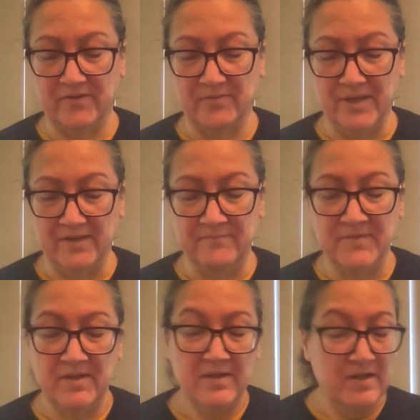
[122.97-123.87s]
as well.
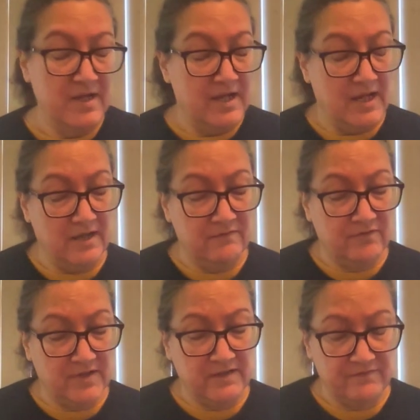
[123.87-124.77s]
And
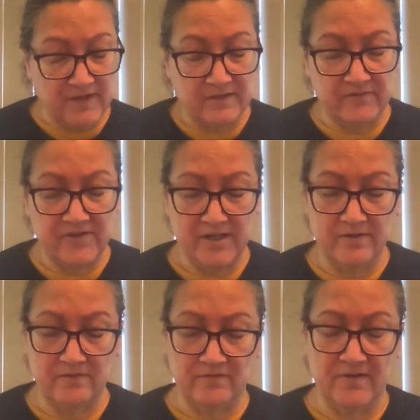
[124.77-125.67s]
for the effective
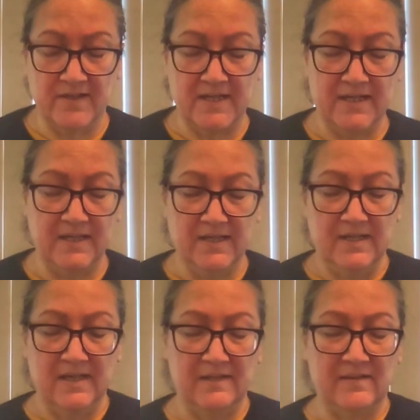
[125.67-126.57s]
standard for that,
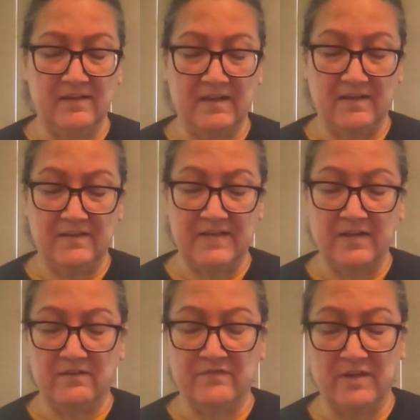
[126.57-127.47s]
it's
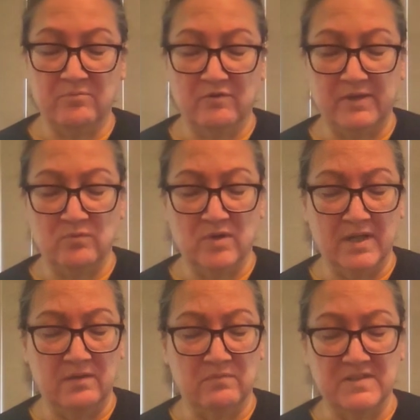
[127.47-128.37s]
Standard
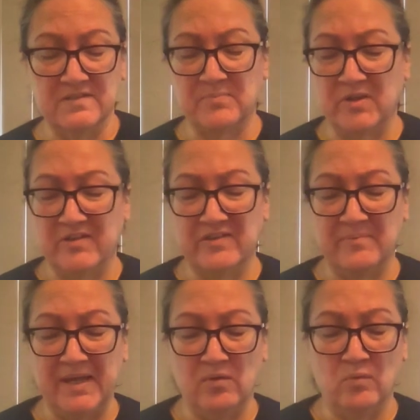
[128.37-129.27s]
5.1, which is
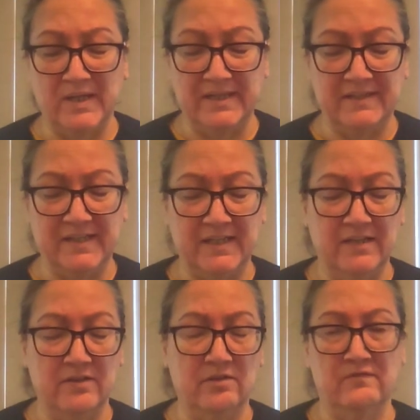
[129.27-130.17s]
participate willingly
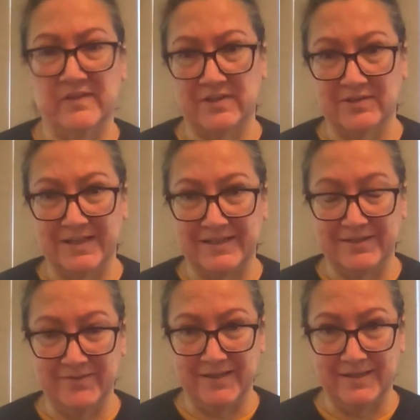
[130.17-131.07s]
in new physical
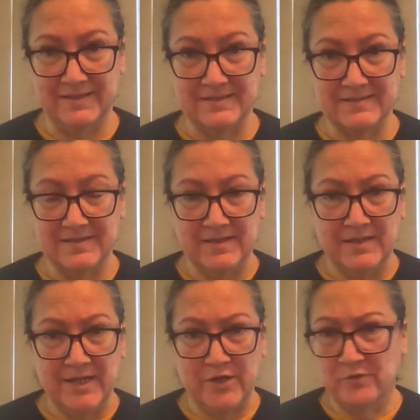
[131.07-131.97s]
activities.
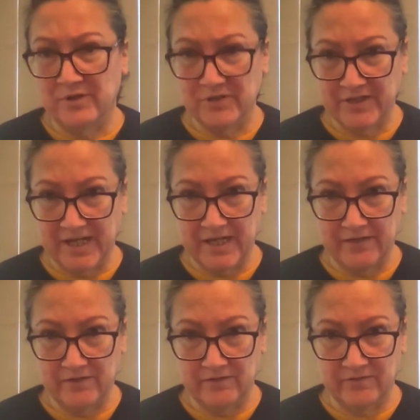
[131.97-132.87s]
In order to
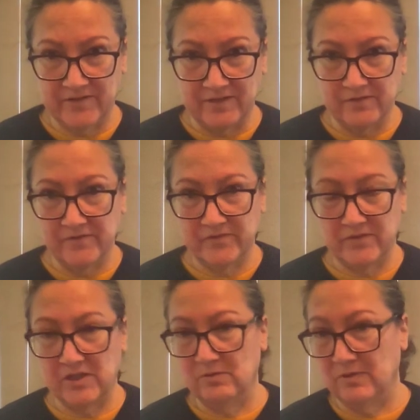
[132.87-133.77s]
gain new
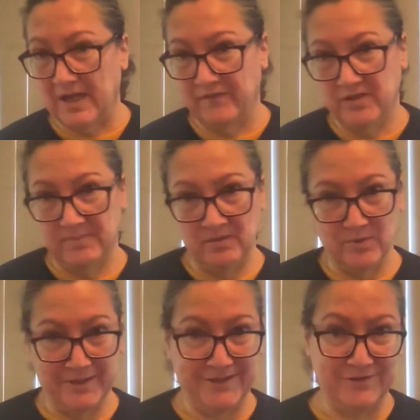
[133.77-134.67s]
skills, you have to be
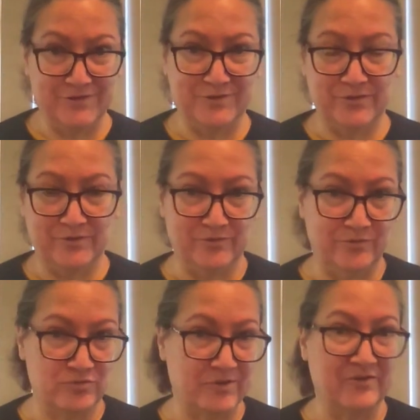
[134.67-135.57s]
willing to do
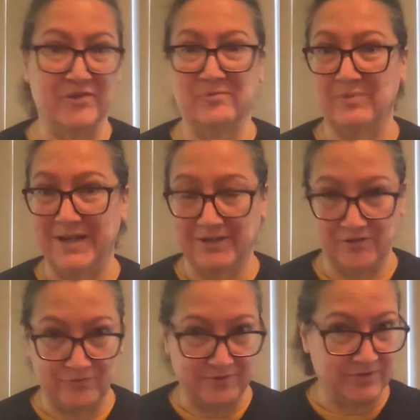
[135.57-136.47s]
drills and practice
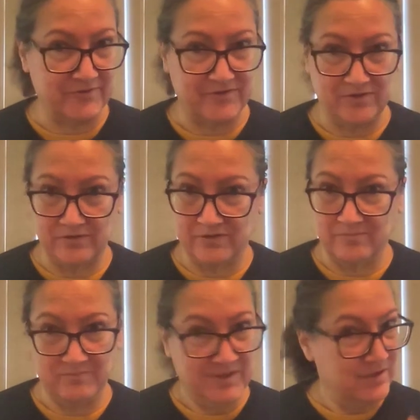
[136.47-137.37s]
drills and do them